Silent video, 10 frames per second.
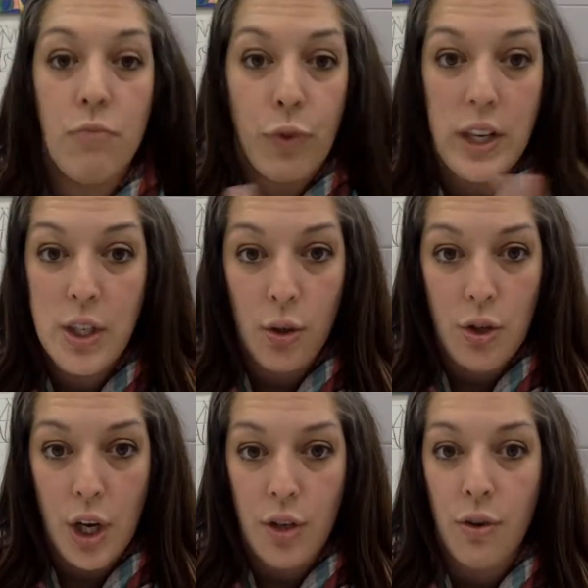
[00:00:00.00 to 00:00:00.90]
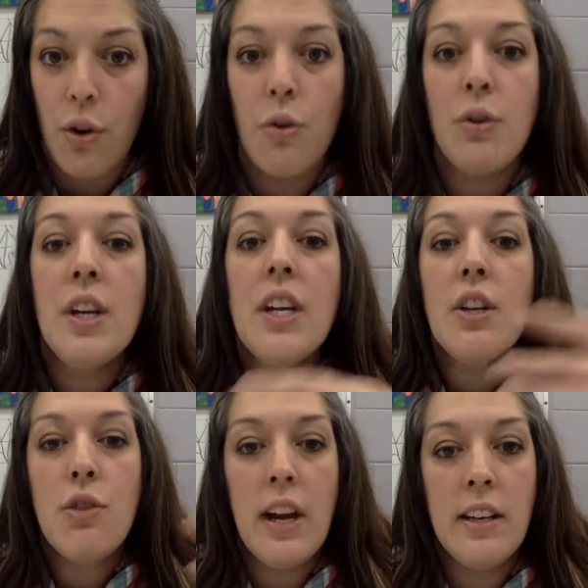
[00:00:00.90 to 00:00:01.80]
research on your own
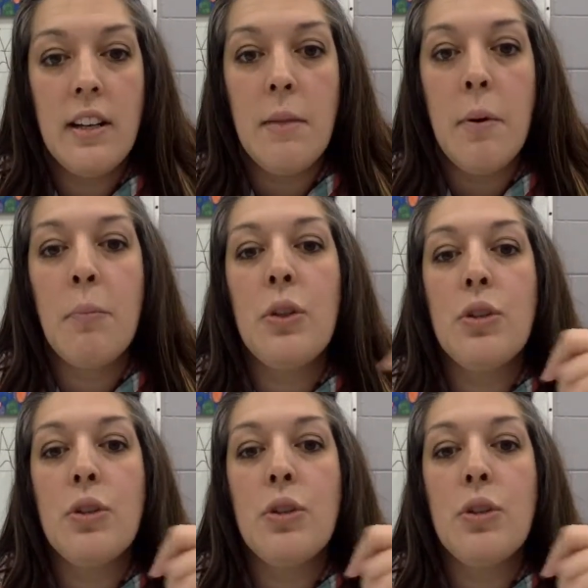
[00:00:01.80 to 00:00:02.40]
trying to come up with a